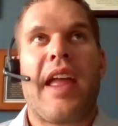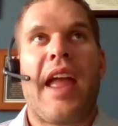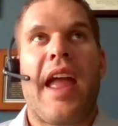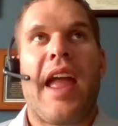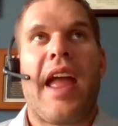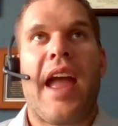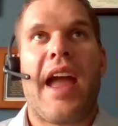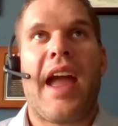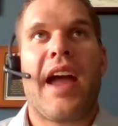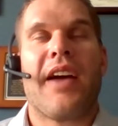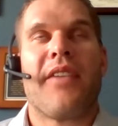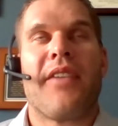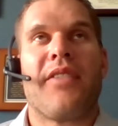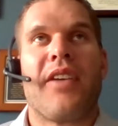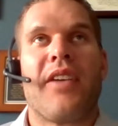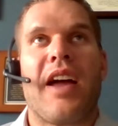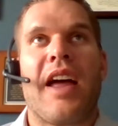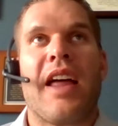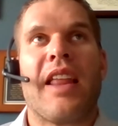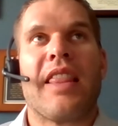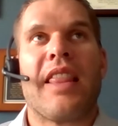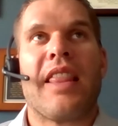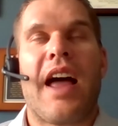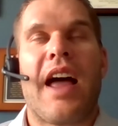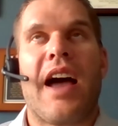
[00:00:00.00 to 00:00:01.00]
they have
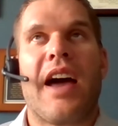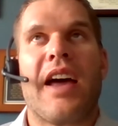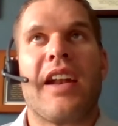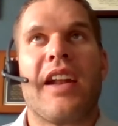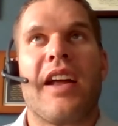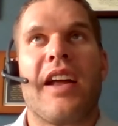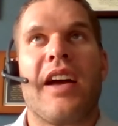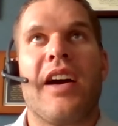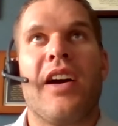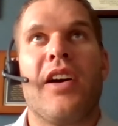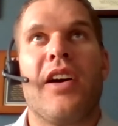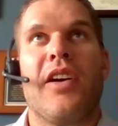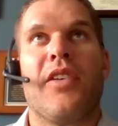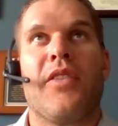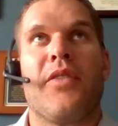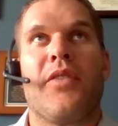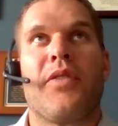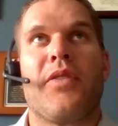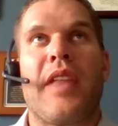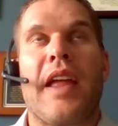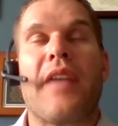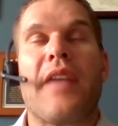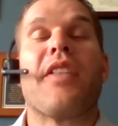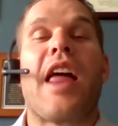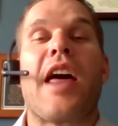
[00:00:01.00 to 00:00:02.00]
a lot of
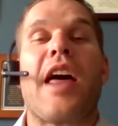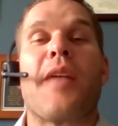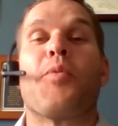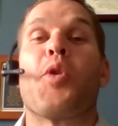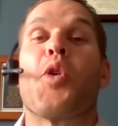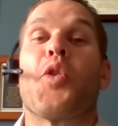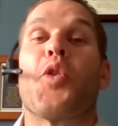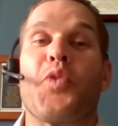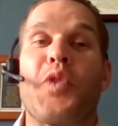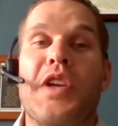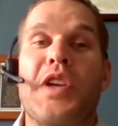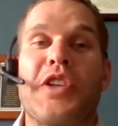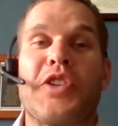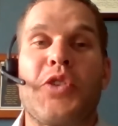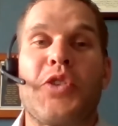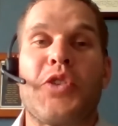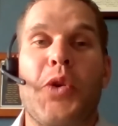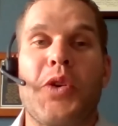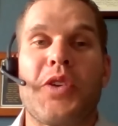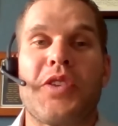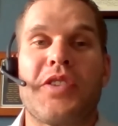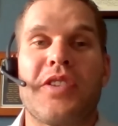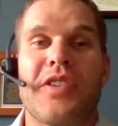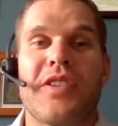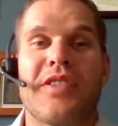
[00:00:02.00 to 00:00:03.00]
they have a lot more
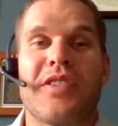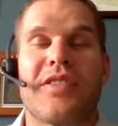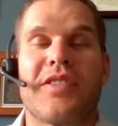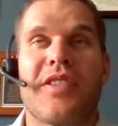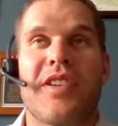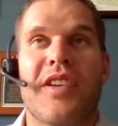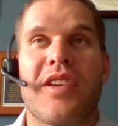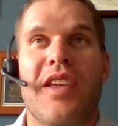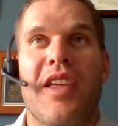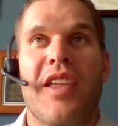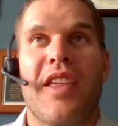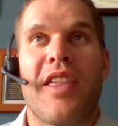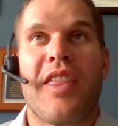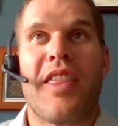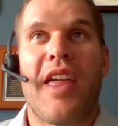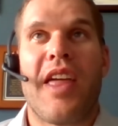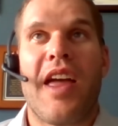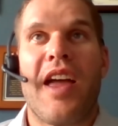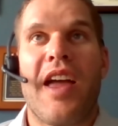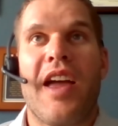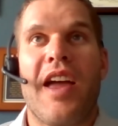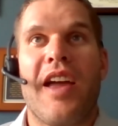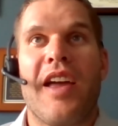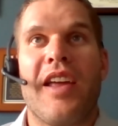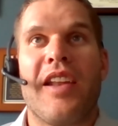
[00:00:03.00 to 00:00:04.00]
resources
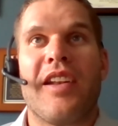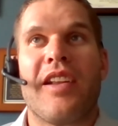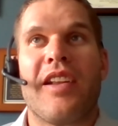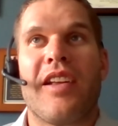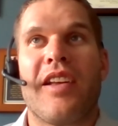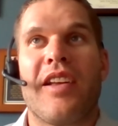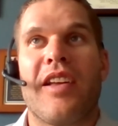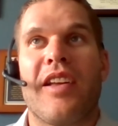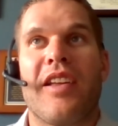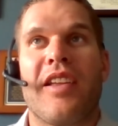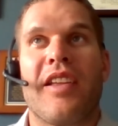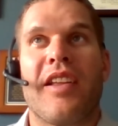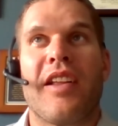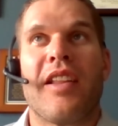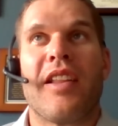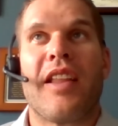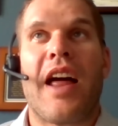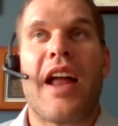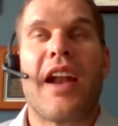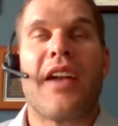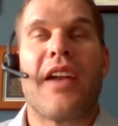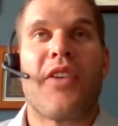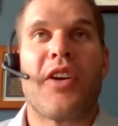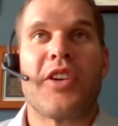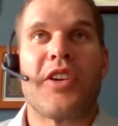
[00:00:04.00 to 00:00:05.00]
than a
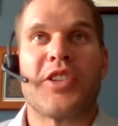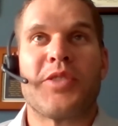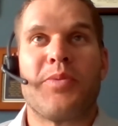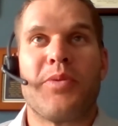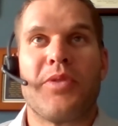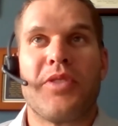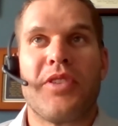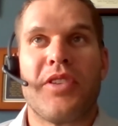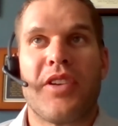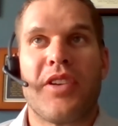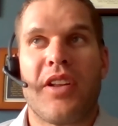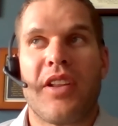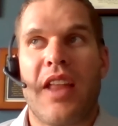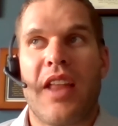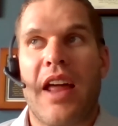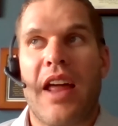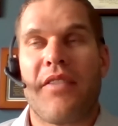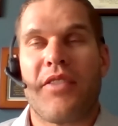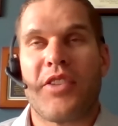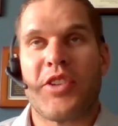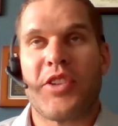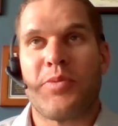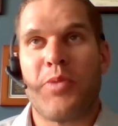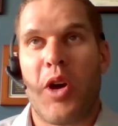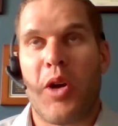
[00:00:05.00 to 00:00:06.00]
lot of our you know a
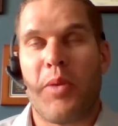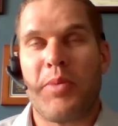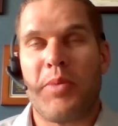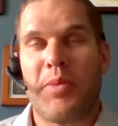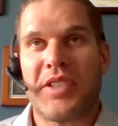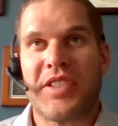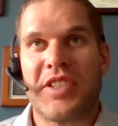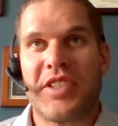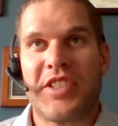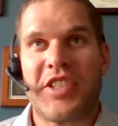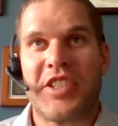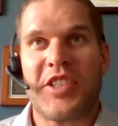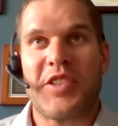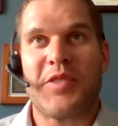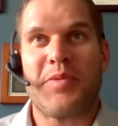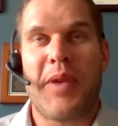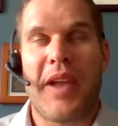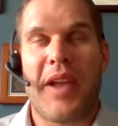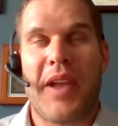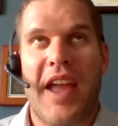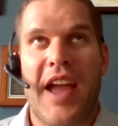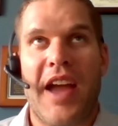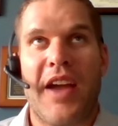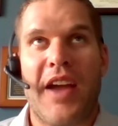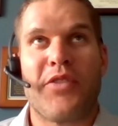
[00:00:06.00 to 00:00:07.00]
lot of the small businesses
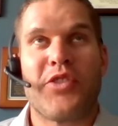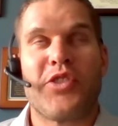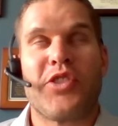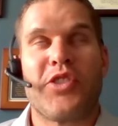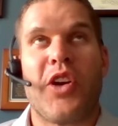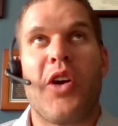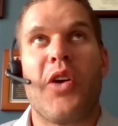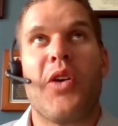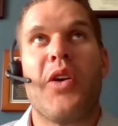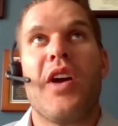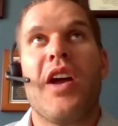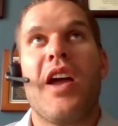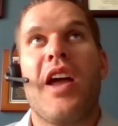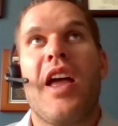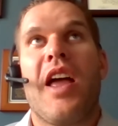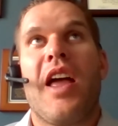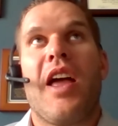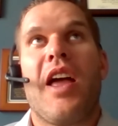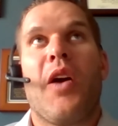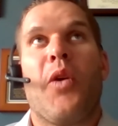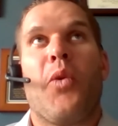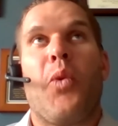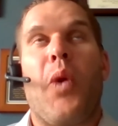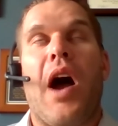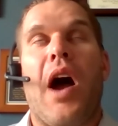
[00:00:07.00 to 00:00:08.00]
may have so
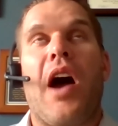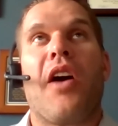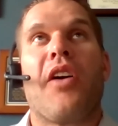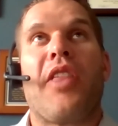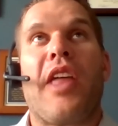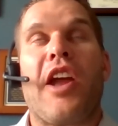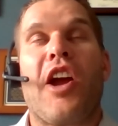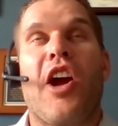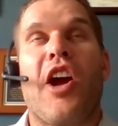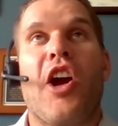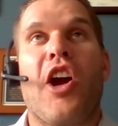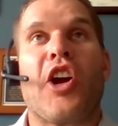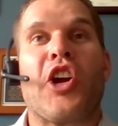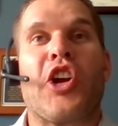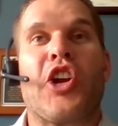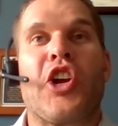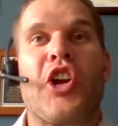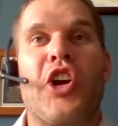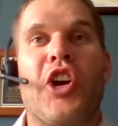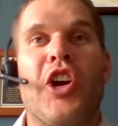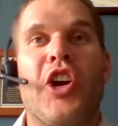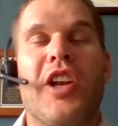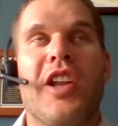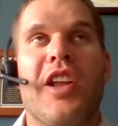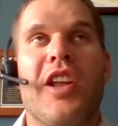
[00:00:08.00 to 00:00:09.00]
while they are
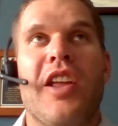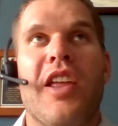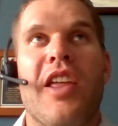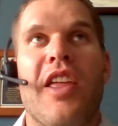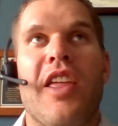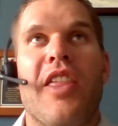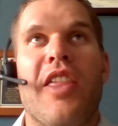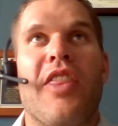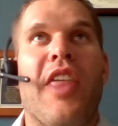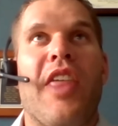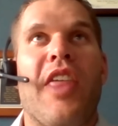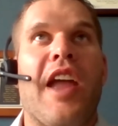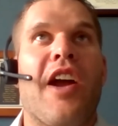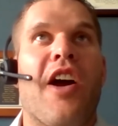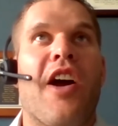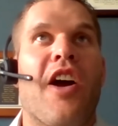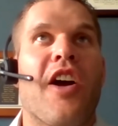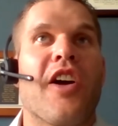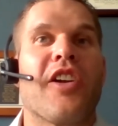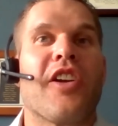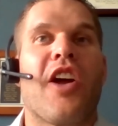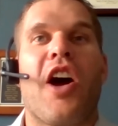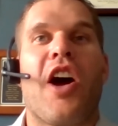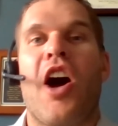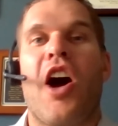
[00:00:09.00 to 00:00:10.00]
good they
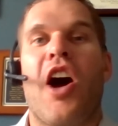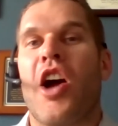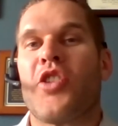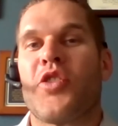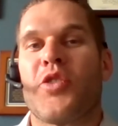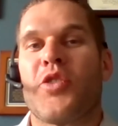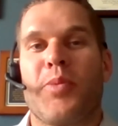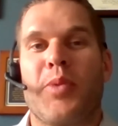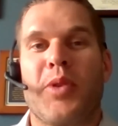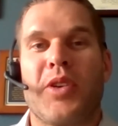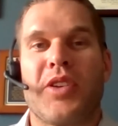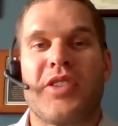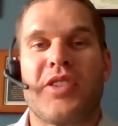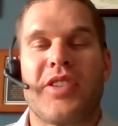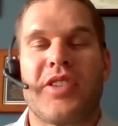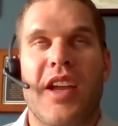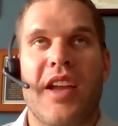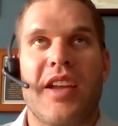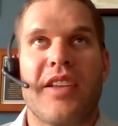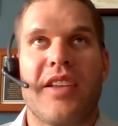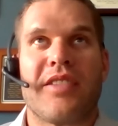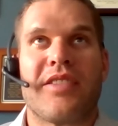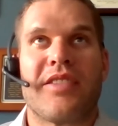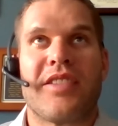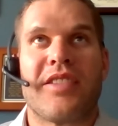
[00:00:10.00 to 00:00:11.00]
aren't
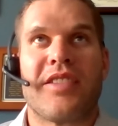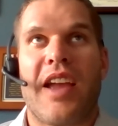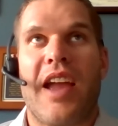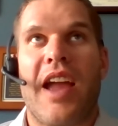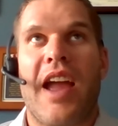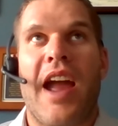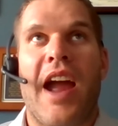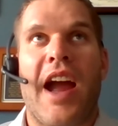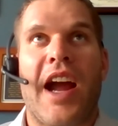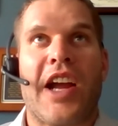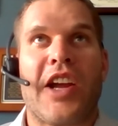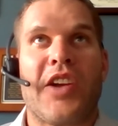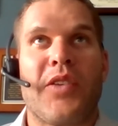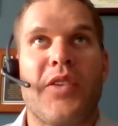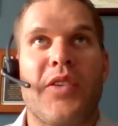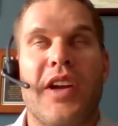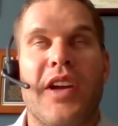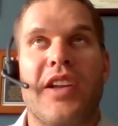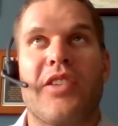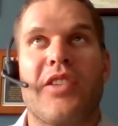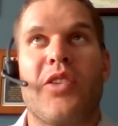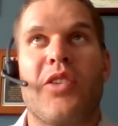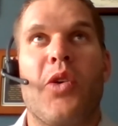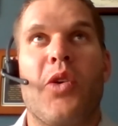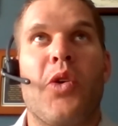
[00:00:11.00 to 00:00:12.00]
100%
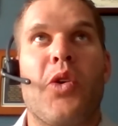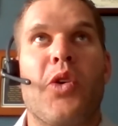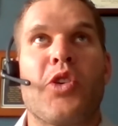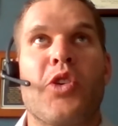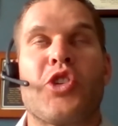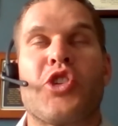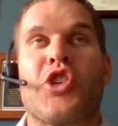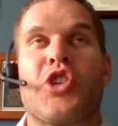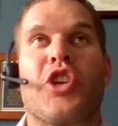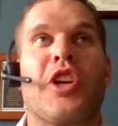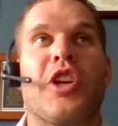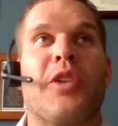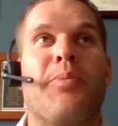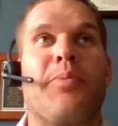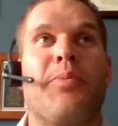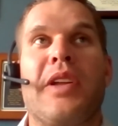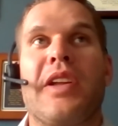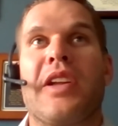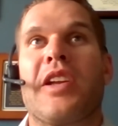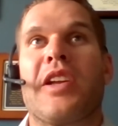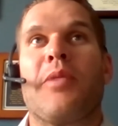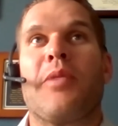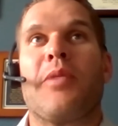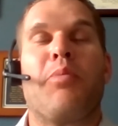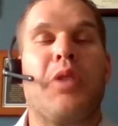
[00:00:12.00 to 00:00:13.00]
accurate or shouldn't
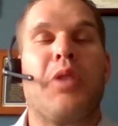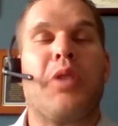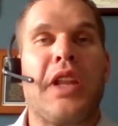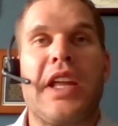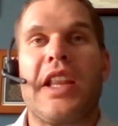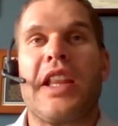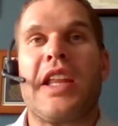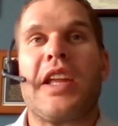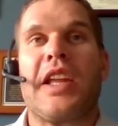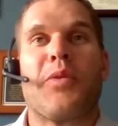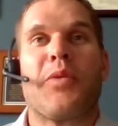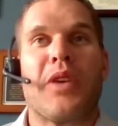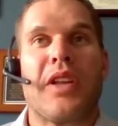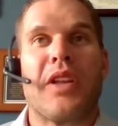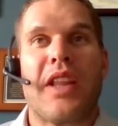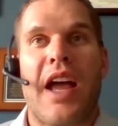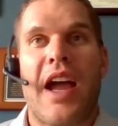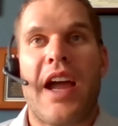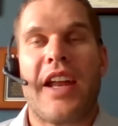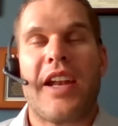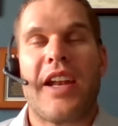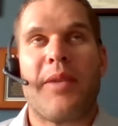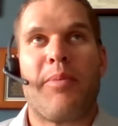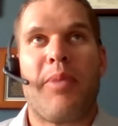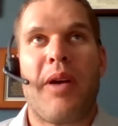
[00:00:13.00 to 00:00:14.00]
be completely
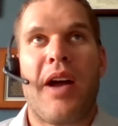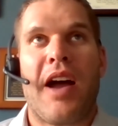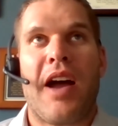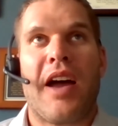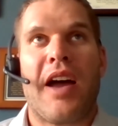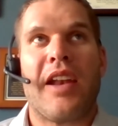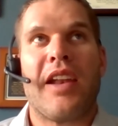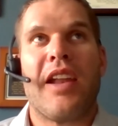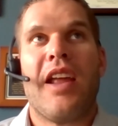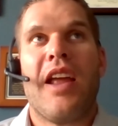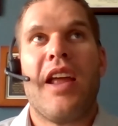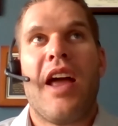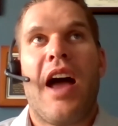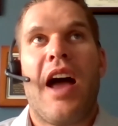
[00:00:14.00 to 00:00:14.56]
relied upon.